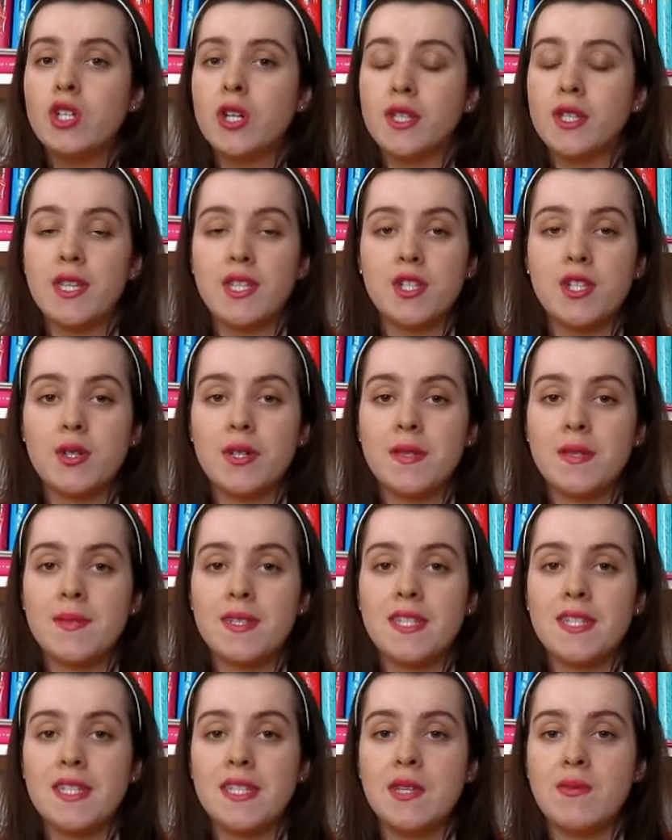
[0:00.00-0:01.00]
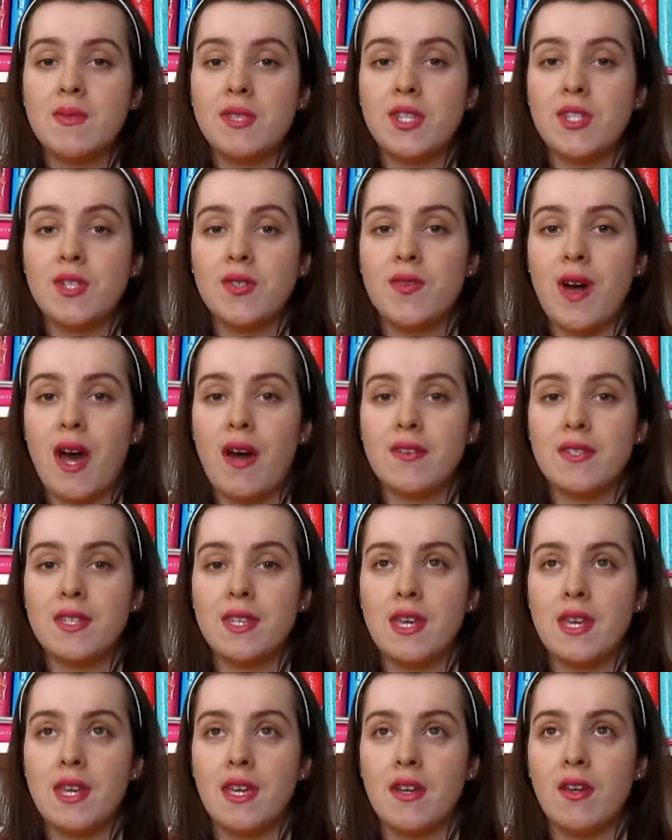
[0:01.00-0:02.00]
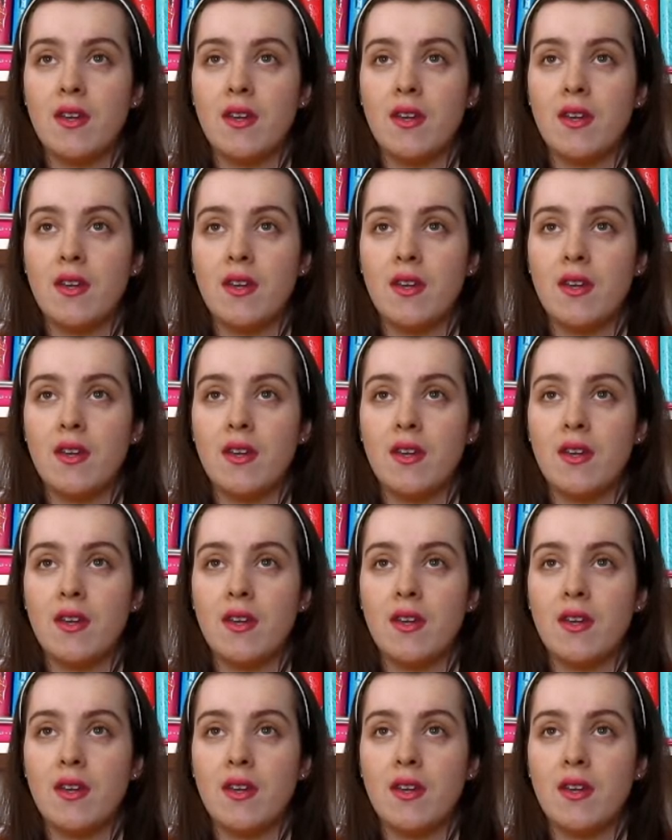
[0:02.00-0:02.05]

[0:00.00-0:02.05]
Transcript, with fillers: during this Christmas season. It was the 2014